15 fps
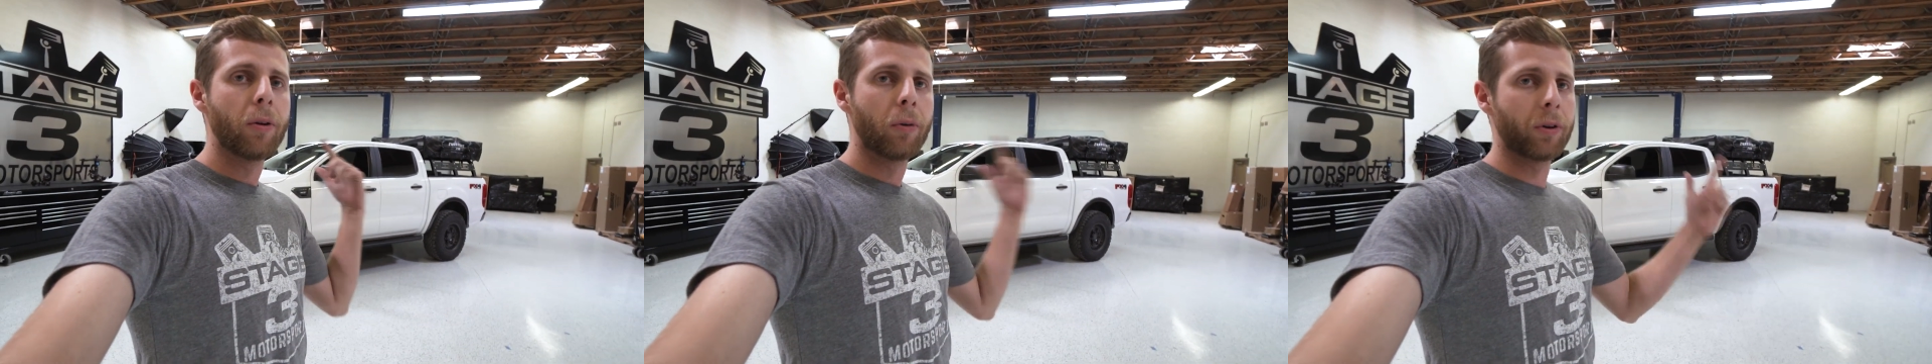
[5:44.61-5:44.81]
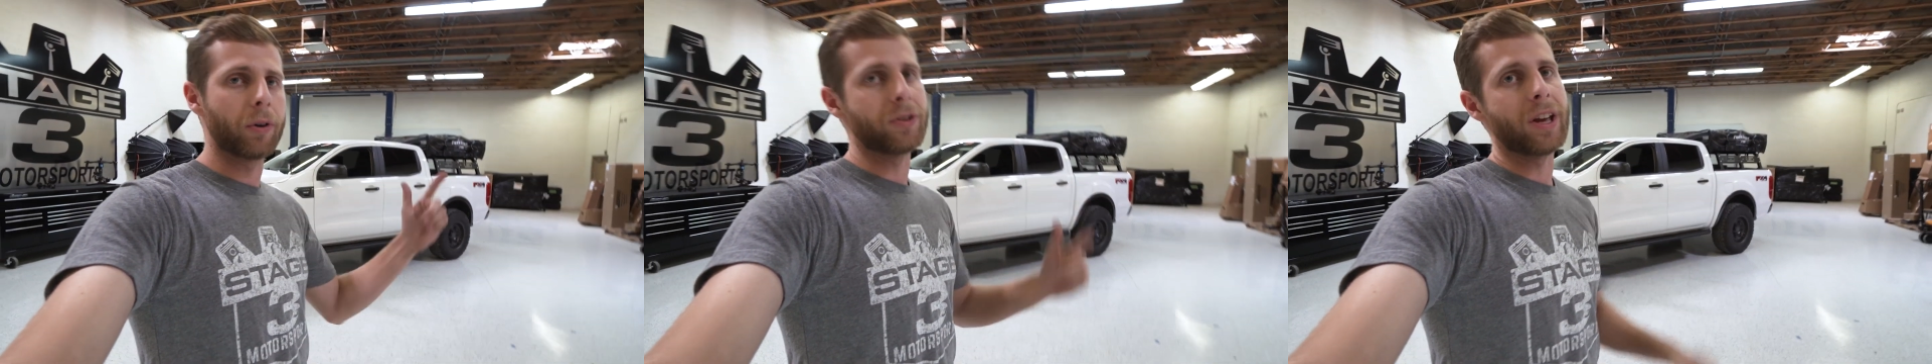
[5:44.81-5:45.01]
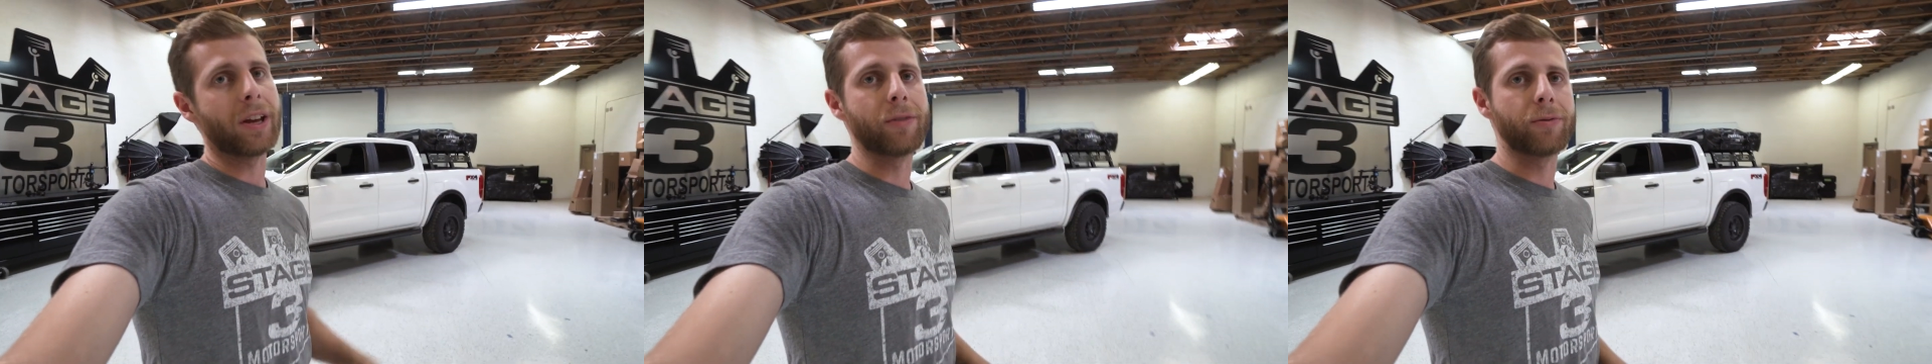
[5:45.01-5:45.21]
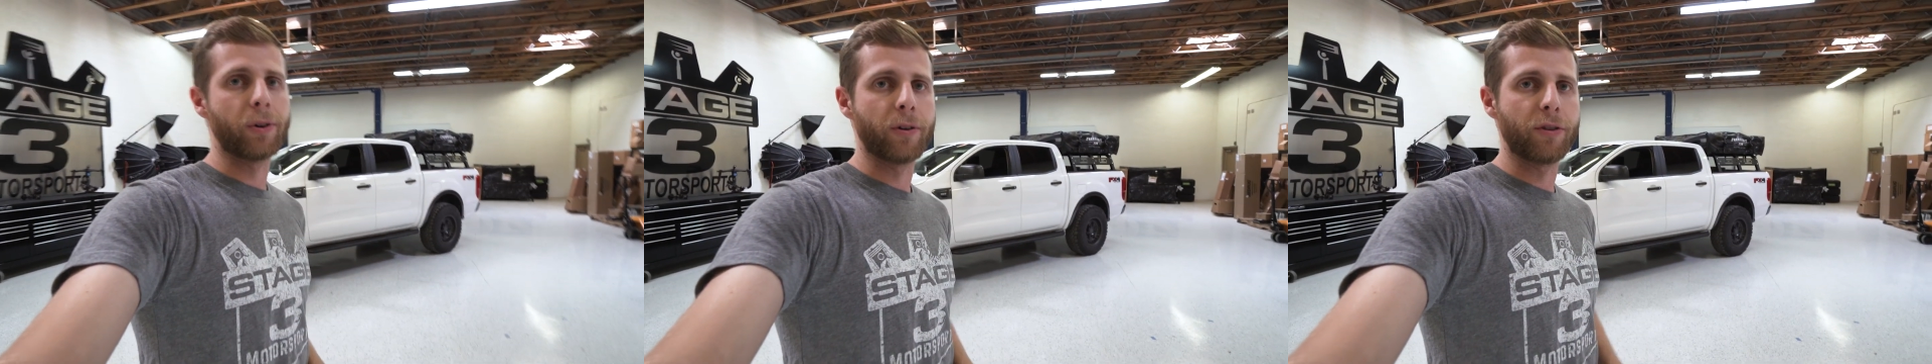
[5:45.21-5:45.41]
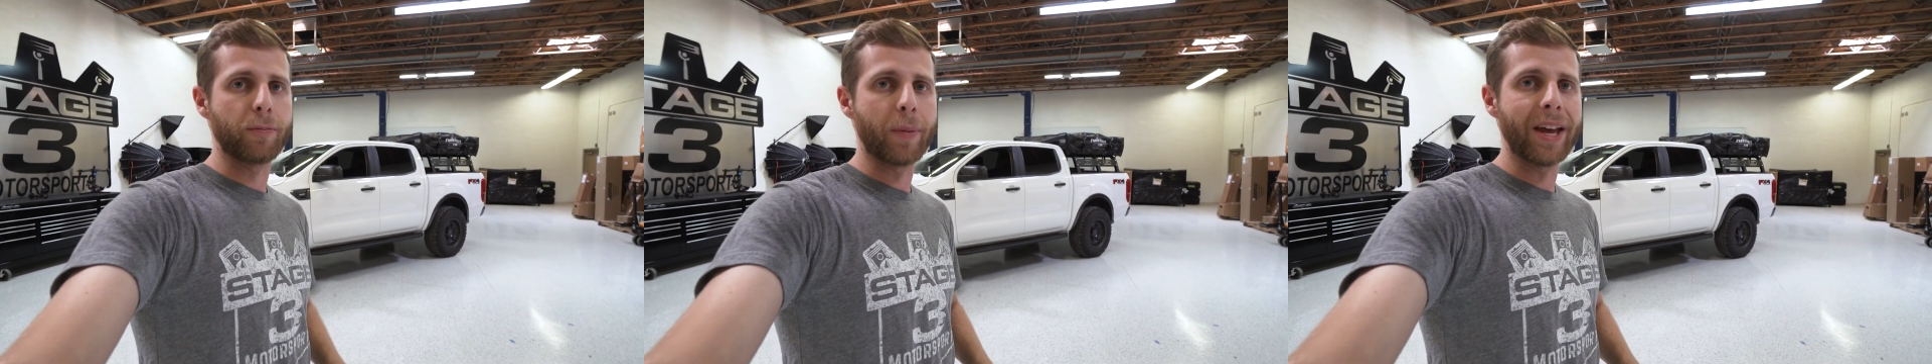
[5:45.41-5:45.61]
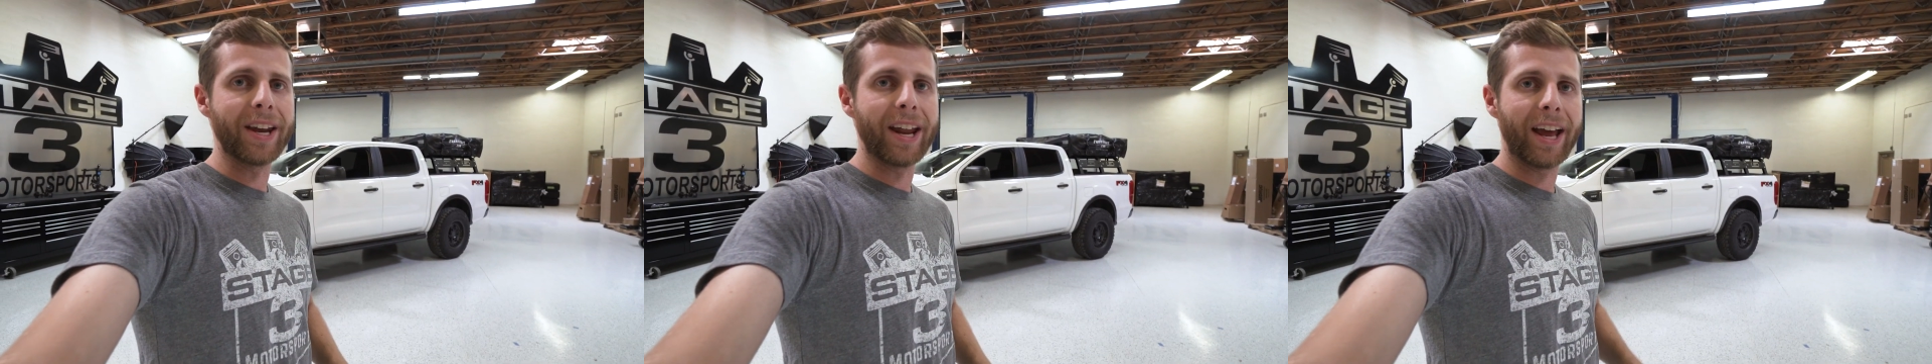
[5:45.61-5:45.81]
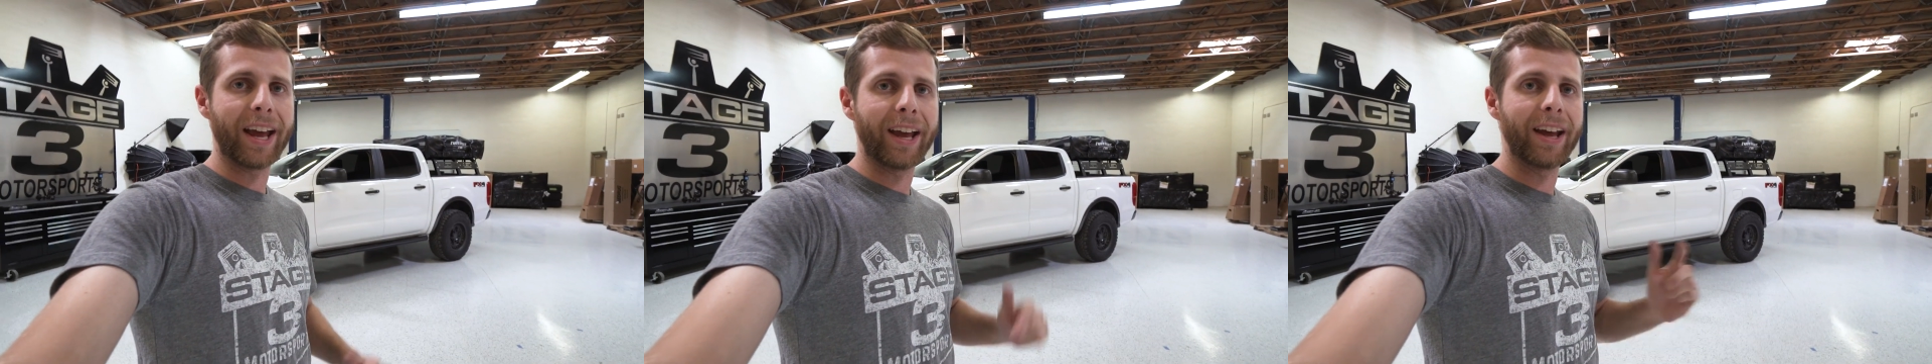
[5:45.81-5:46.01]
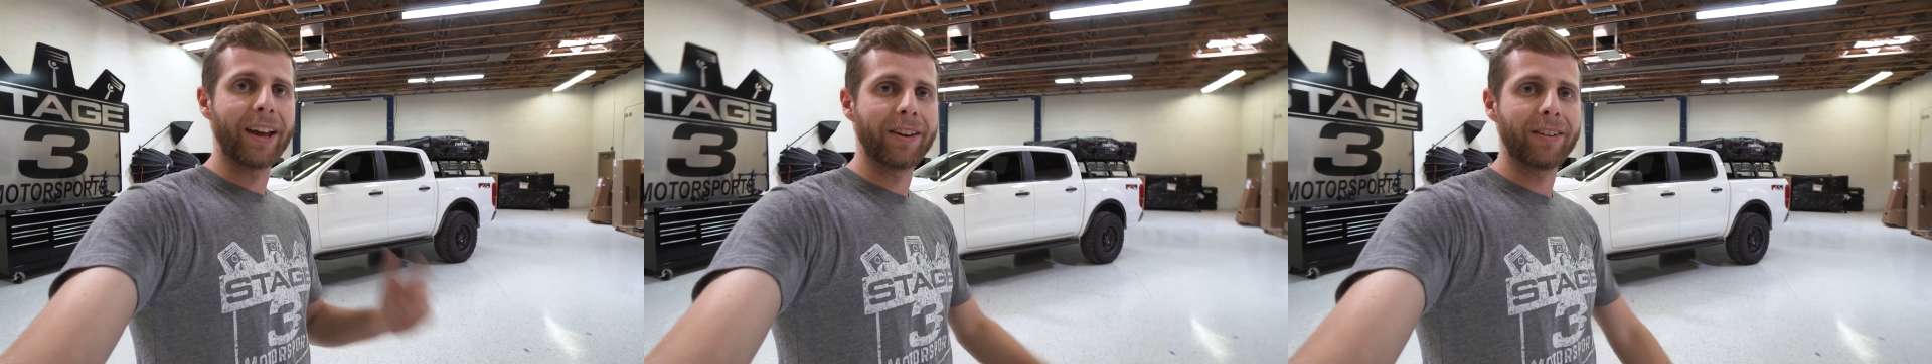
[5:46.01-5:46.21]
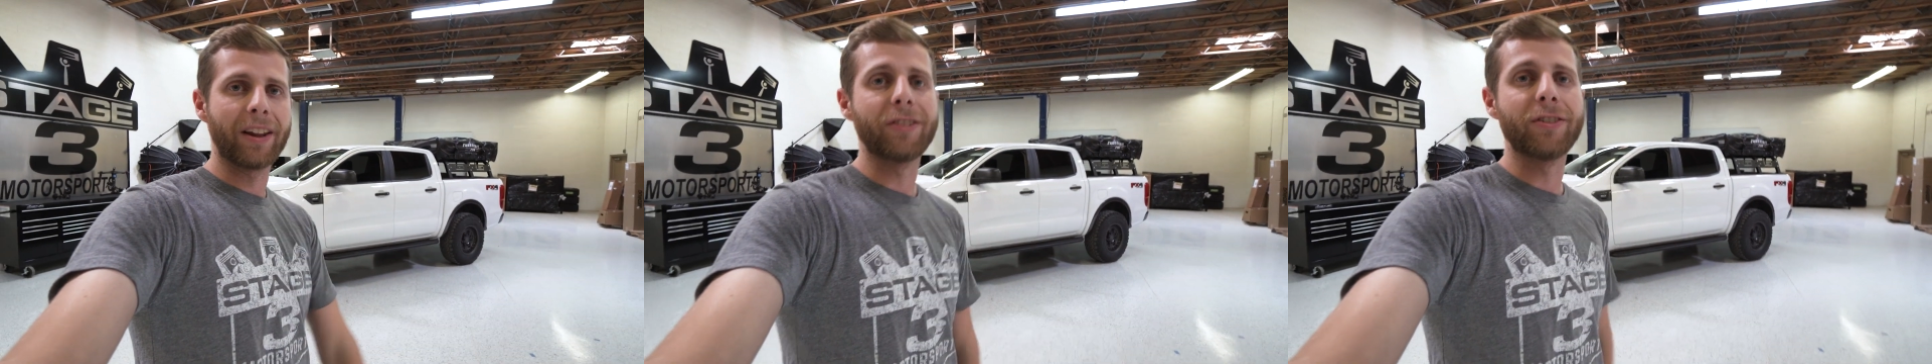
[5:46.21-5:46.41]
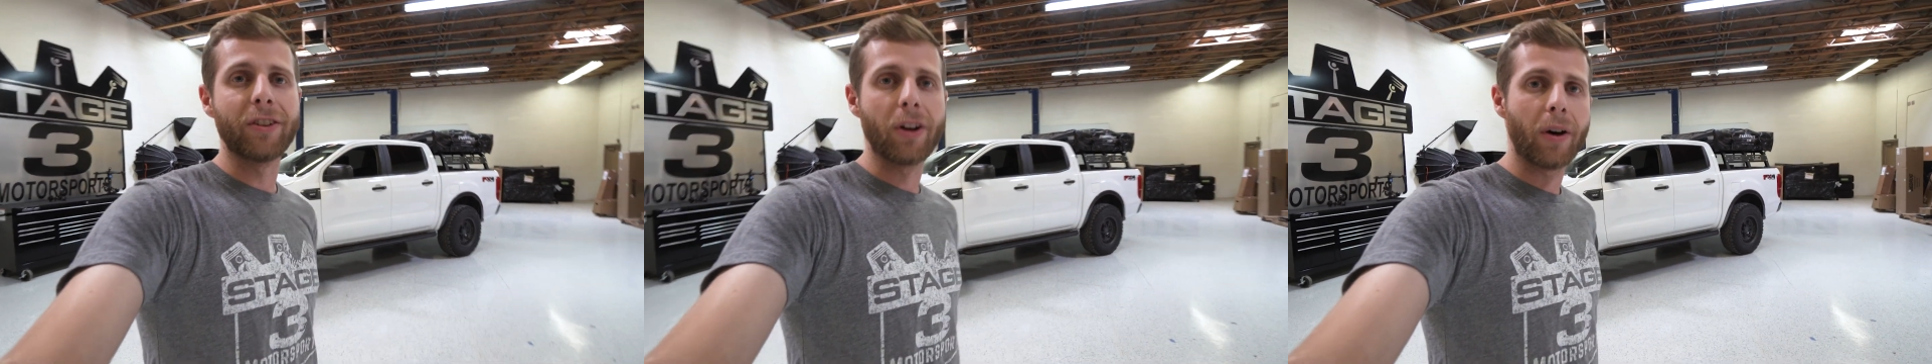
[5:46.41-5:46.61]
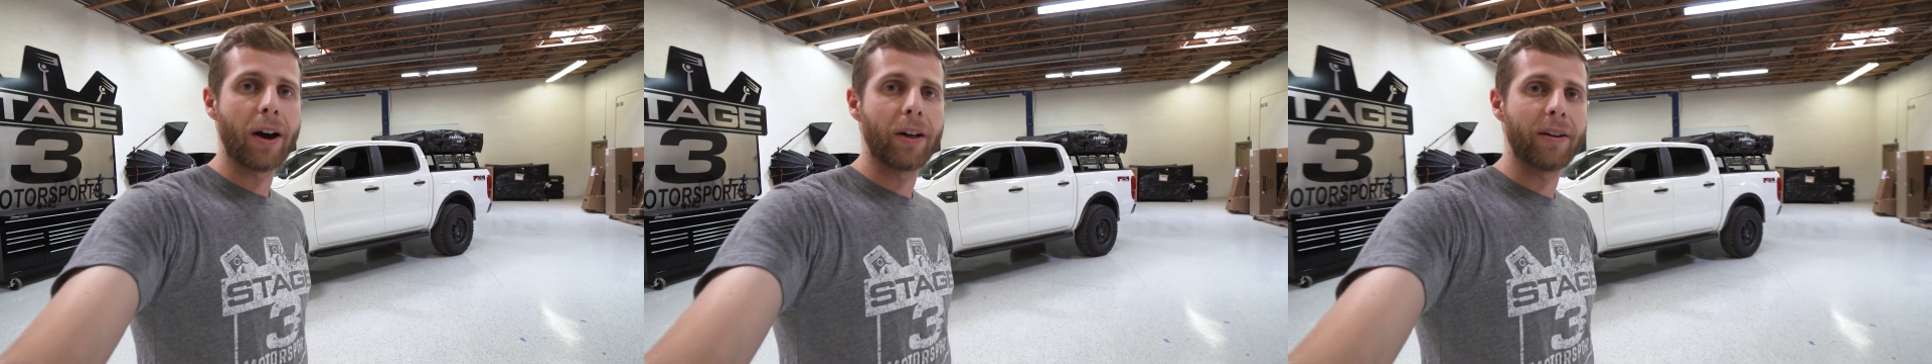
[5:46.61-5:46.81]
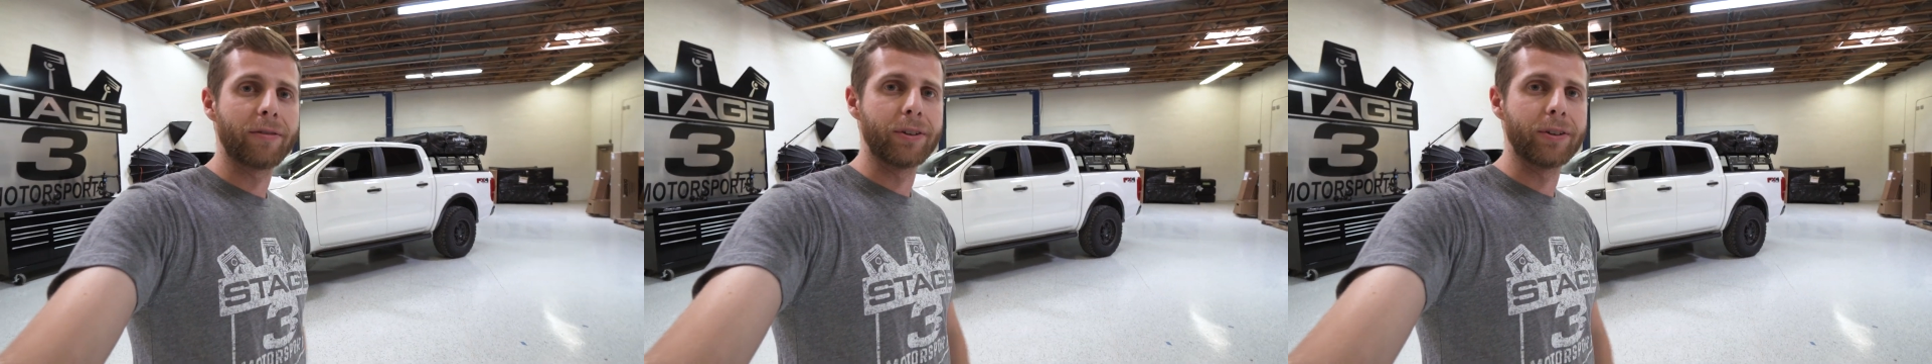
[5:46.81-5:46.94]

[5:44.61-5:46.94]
We'll go take it for a spin and let you know how that